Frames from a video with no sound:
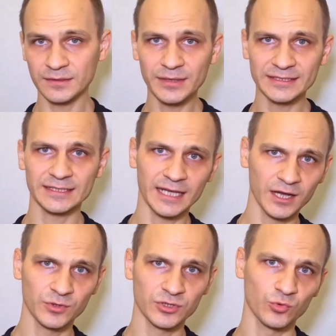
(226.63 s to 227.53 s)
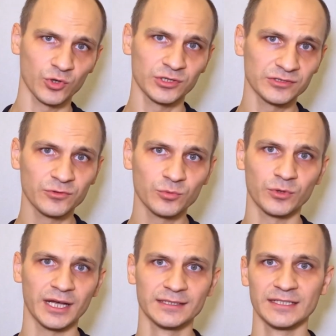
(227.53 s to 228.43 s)
This is how it works for
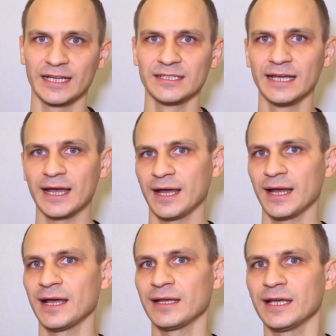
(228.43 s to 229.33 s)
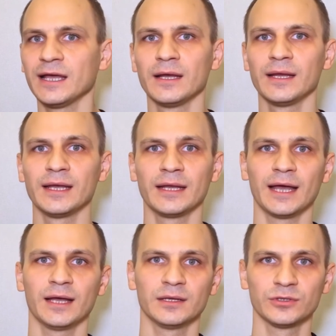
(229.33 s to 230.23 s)
brands like Zara, IKEA, and
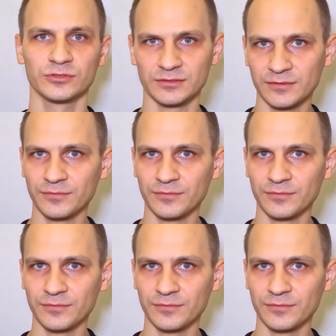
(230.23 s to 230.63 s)
others.